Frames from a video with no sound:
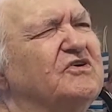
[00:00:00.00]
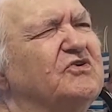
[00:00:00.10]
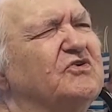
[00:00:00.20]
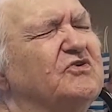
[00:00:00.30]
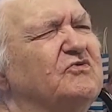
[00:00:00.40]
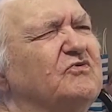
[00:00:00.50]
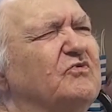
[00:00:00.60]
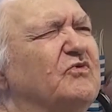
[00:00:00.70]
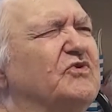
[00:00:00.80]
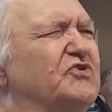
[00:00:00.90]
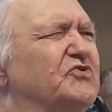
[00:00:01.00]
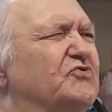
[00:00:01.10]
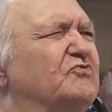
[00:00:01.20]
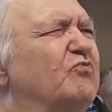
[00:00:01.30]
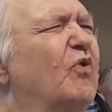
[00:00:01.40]
You'd, well,
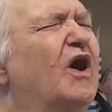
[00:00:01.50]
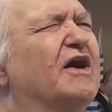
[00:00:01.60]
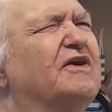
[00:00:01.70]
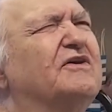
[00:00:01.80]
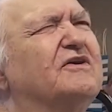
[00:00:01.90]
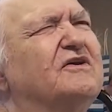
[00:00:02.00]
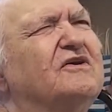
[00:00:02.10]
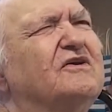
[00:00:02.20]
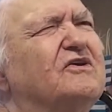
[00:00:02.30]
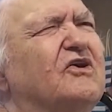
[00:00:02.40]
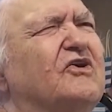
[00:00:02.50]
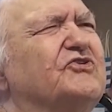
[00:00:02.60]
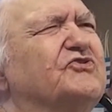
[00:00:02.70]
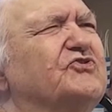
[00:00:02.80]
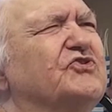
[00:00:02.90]
you'd walk
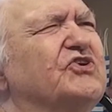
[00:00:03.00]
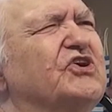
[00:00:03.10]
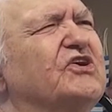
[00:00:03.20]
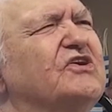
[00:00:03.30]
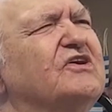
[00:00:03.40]
guard duty,